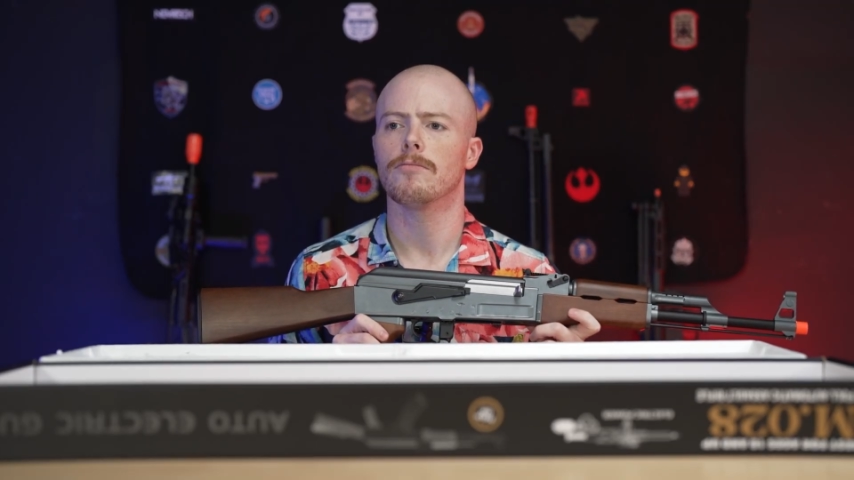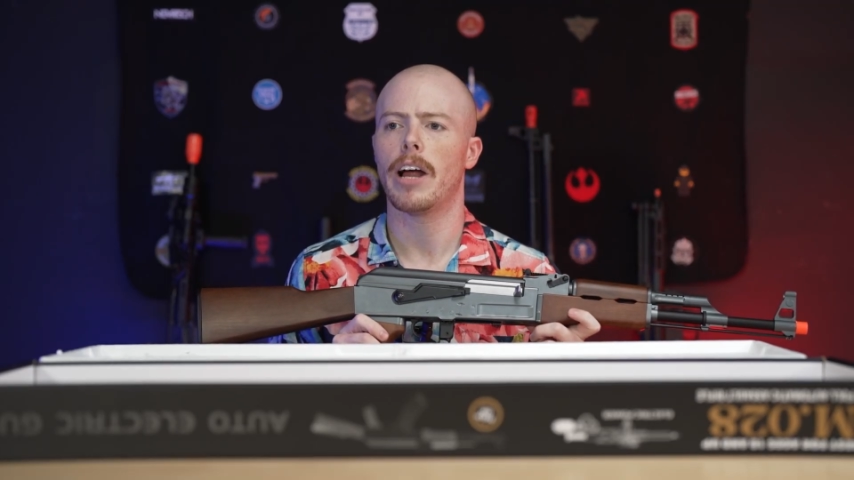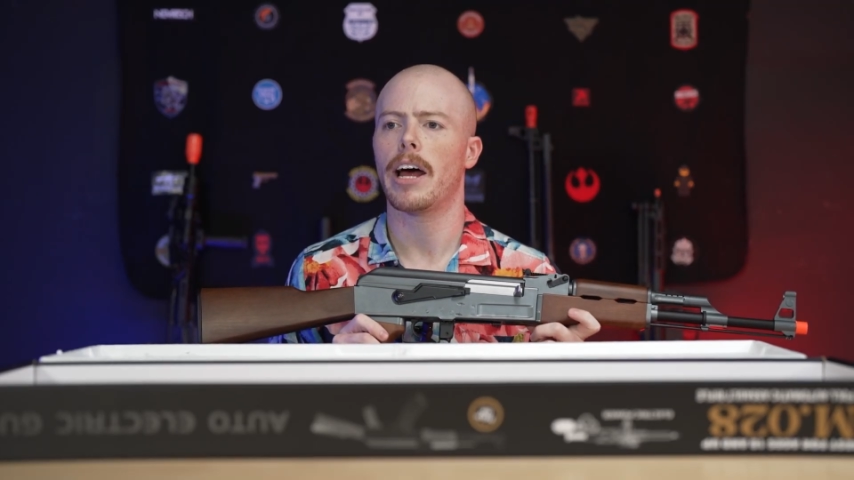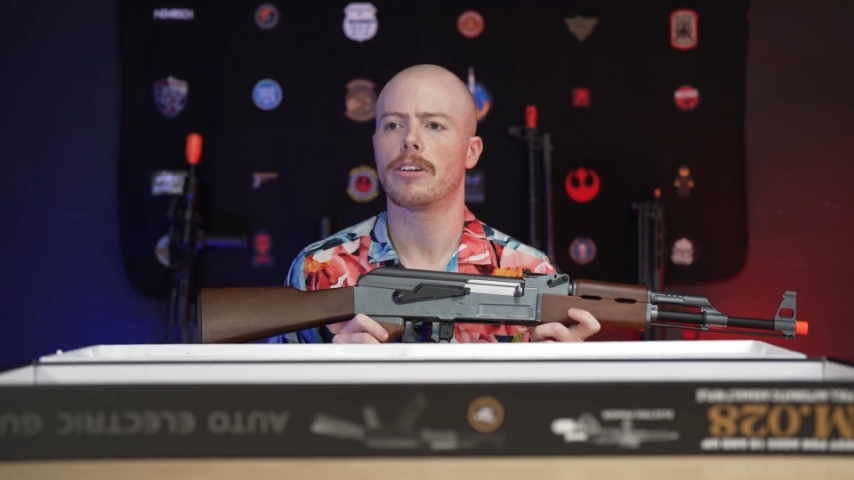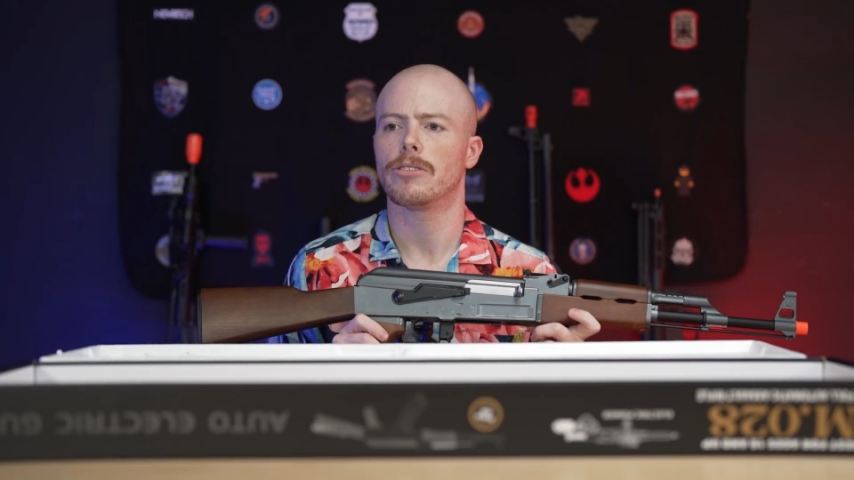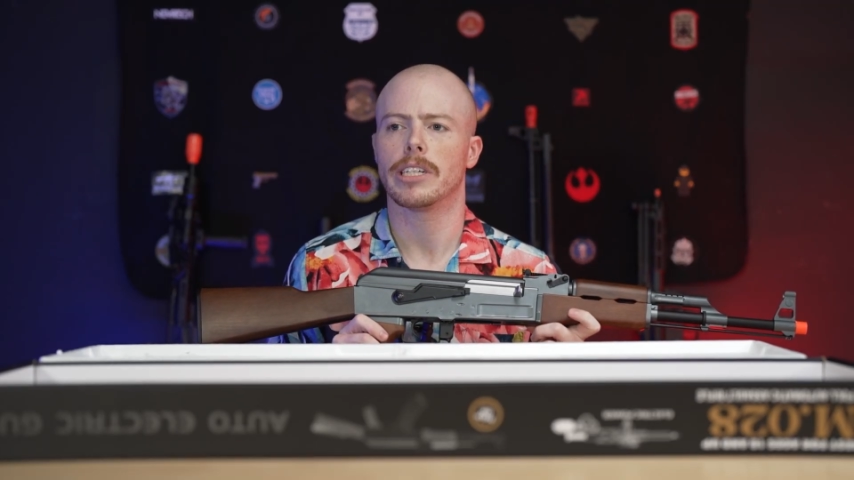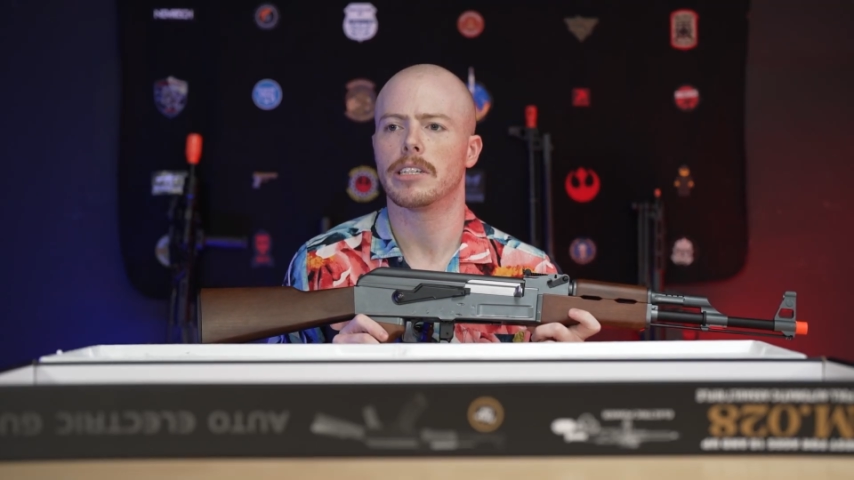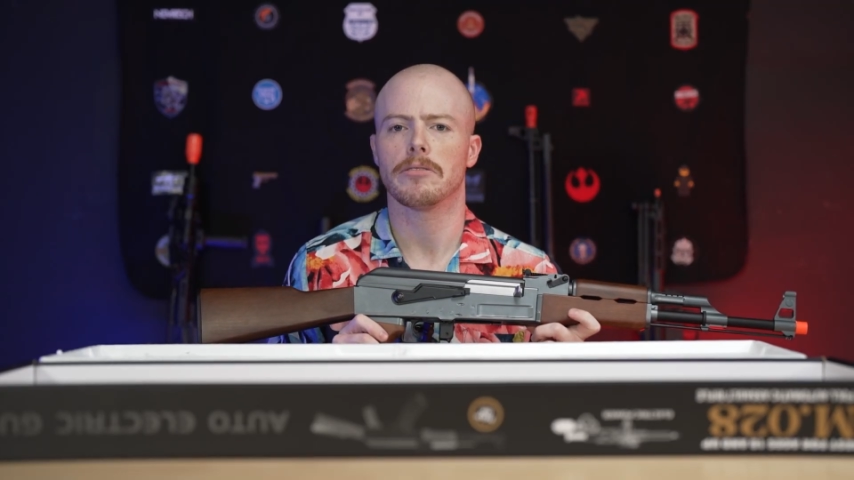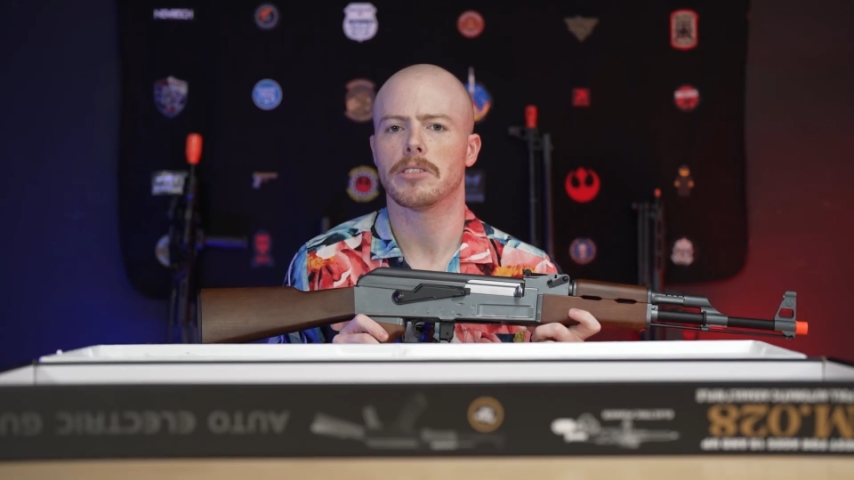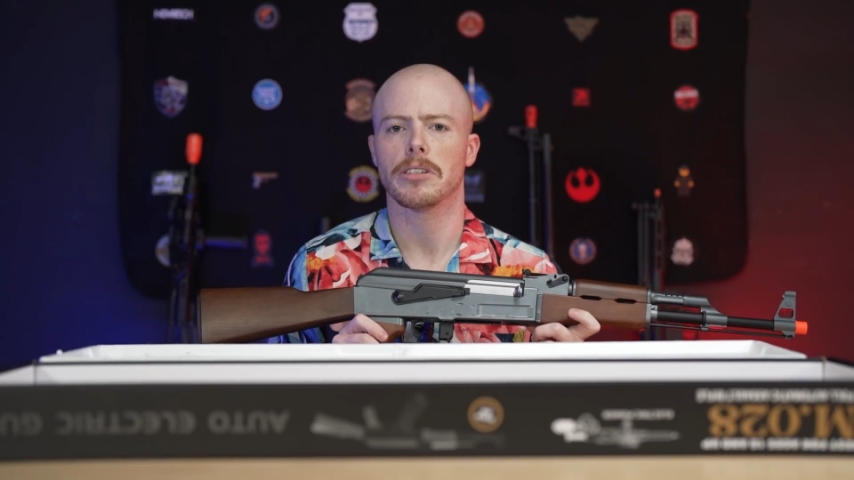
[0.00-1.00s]
rattle in
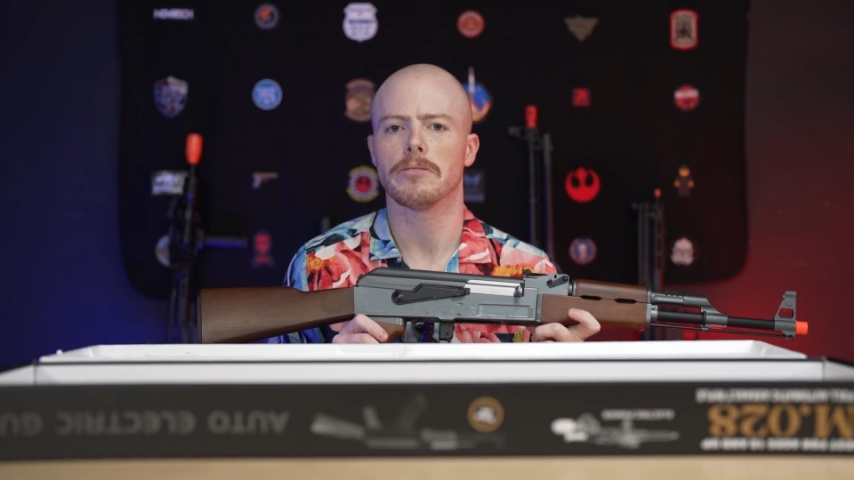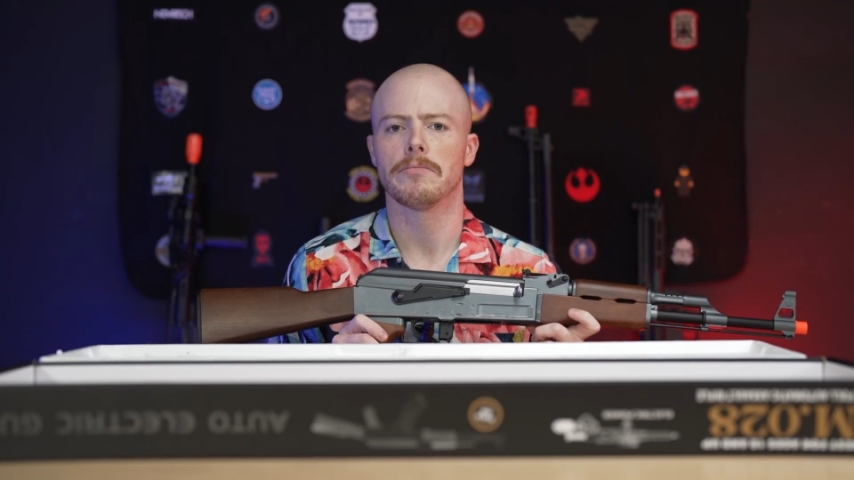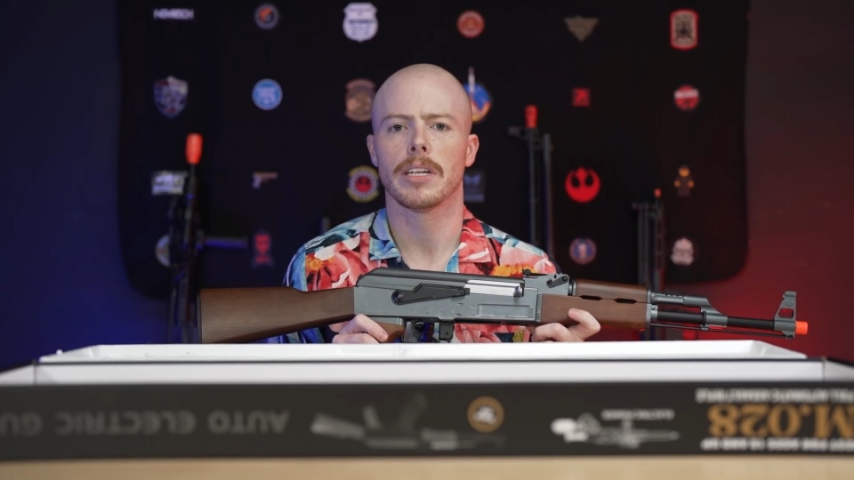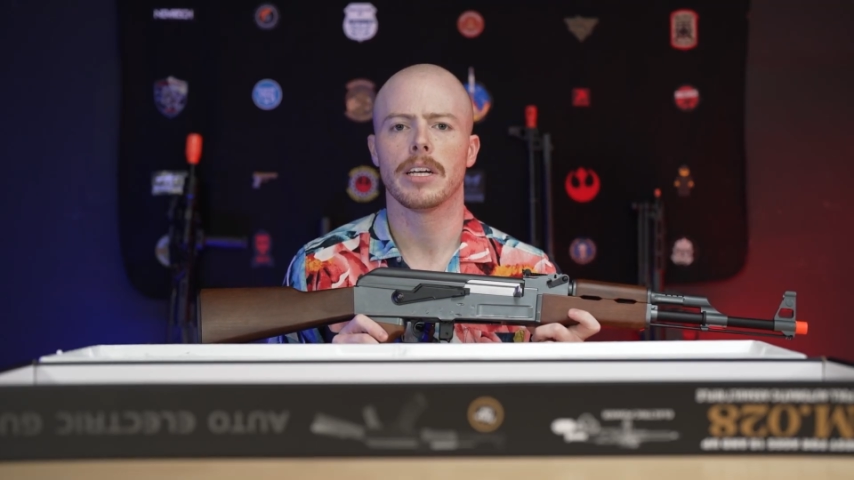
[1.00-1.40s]
it. So,